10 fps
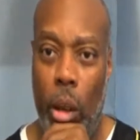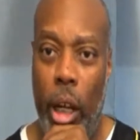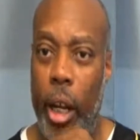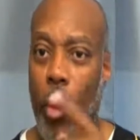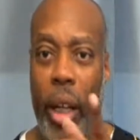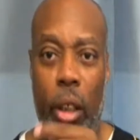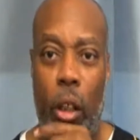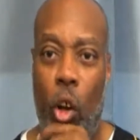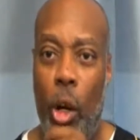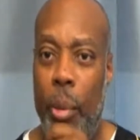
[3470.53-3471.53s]
He don't get the
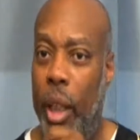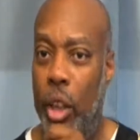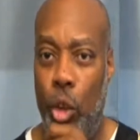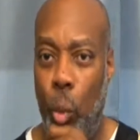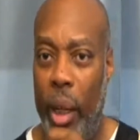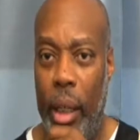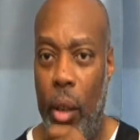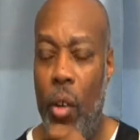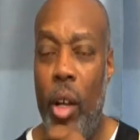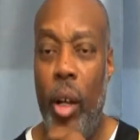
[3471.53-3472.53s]
glory because you went
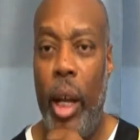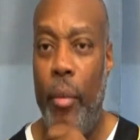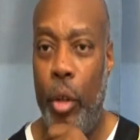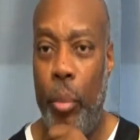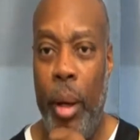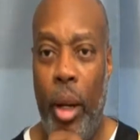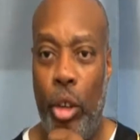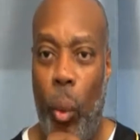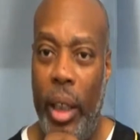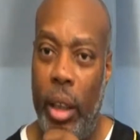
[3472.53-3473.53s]
and gave your marriage
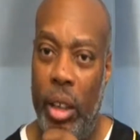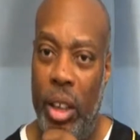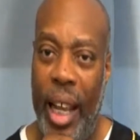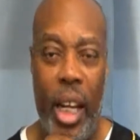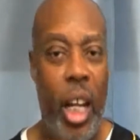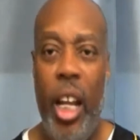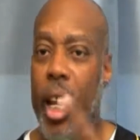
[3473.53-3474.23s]
away to the state.